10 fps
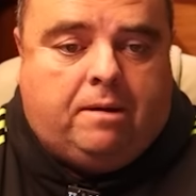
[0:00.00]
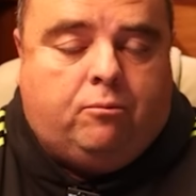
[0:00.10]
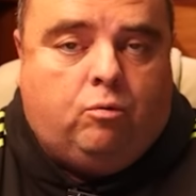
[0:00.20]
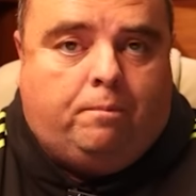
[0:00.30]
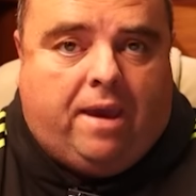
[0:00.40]

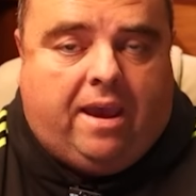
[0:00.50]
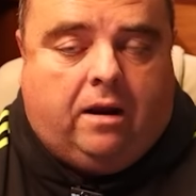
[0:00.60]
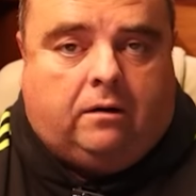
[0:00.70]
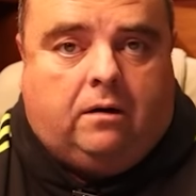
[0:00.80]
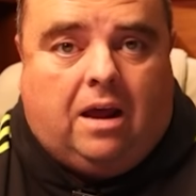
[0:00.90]
people
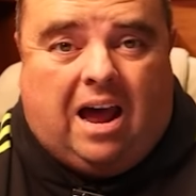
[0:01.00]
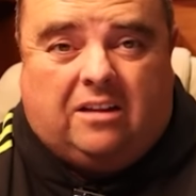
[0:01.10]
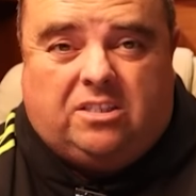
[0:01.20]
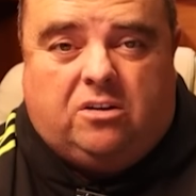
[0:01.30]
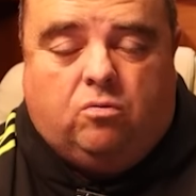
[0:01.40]
per
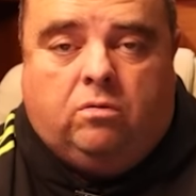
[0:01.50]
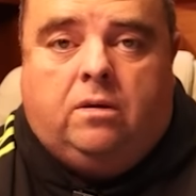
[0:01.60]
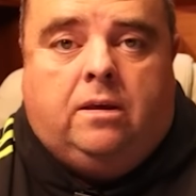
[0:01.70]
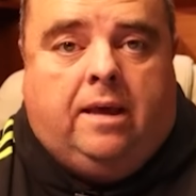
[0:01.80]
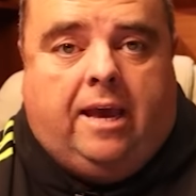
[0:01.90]
article.
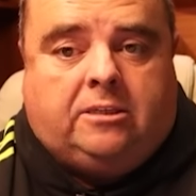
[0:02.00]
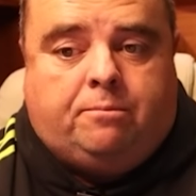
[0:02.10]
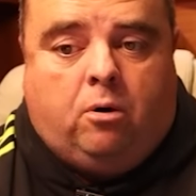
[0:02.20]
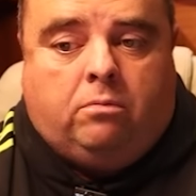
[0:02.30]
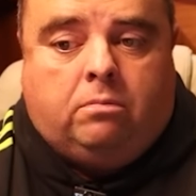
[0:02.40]
is
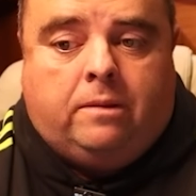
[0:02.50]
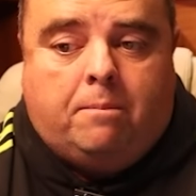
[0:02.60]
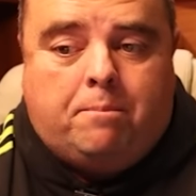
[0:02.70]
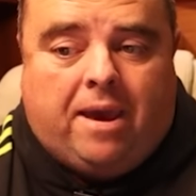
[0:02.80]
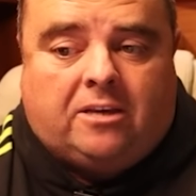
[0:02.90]
probably
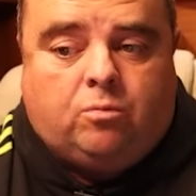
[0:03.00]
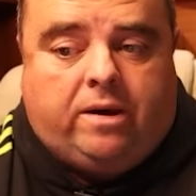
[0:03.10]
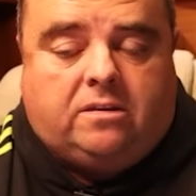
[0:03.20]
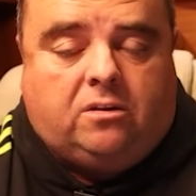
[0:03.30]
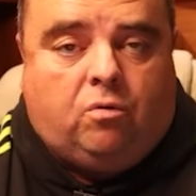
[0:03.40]
the best
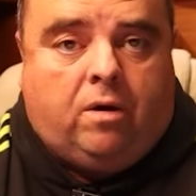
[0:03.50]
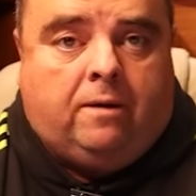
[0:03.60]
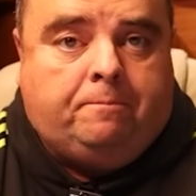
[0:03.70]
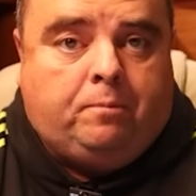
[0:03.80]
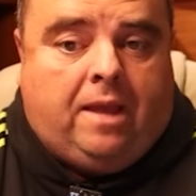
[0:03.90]
way to do
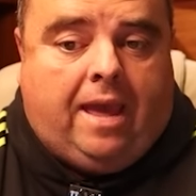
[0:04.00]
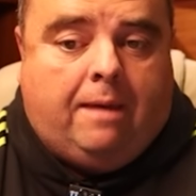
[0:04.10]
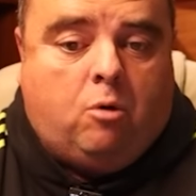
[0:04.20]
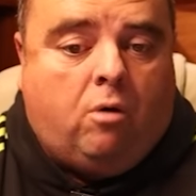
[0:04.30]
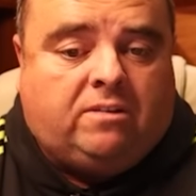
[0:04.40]
it.
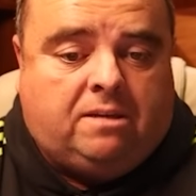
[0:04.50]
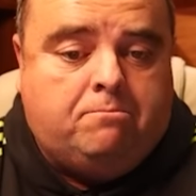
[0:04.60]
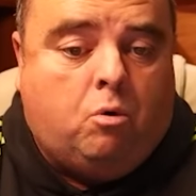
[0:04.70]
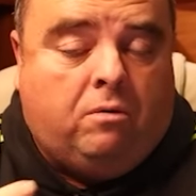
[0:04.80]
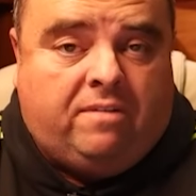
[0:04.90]
Obviously
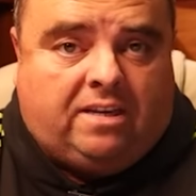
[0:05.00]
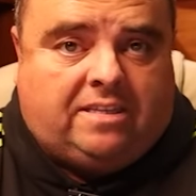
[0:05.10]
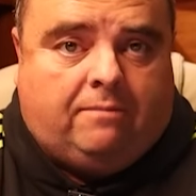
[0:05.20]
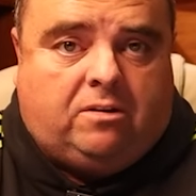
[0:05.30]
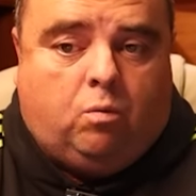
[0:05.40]
motivates
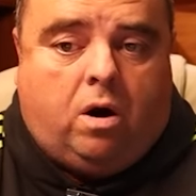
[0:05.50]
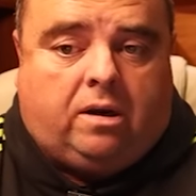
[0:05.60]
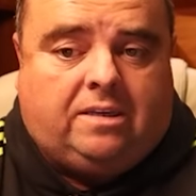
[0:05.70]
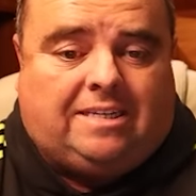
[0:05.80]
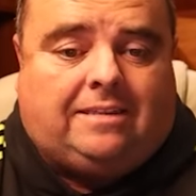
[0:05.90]
them to
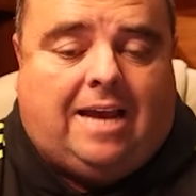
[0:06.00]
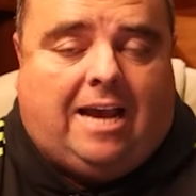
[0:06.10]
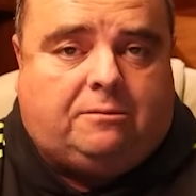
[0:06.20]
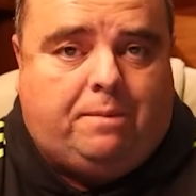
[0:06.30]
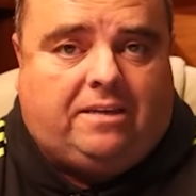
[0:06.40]
work. It's a
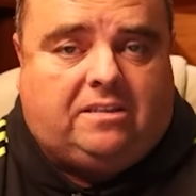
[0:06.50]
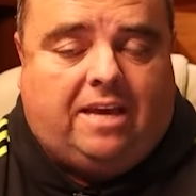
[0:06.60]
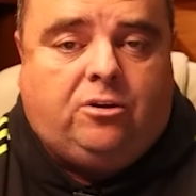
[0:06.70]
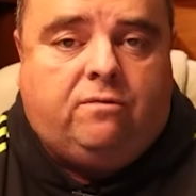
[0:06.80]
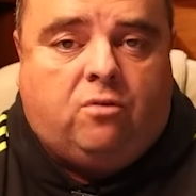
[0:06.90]
task-based
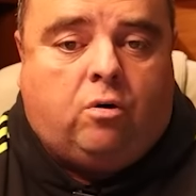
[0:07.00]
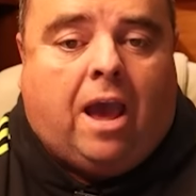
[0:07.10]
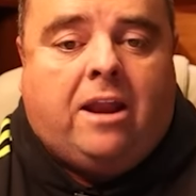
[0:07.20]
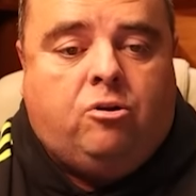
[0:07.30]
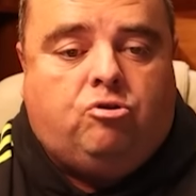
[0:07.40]
thing. You've not
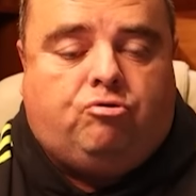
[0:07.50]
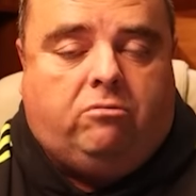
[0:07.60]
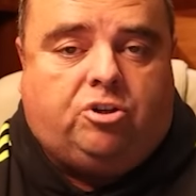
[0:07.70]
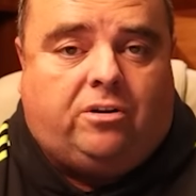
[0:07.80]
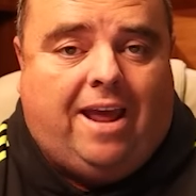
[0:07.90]
got a noose
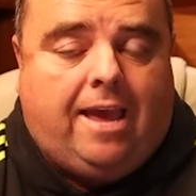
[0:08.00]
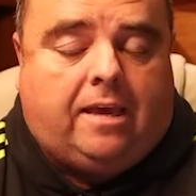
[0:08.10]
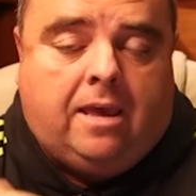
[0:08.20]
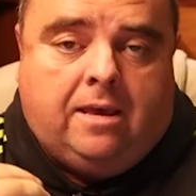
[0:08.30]
around your neck.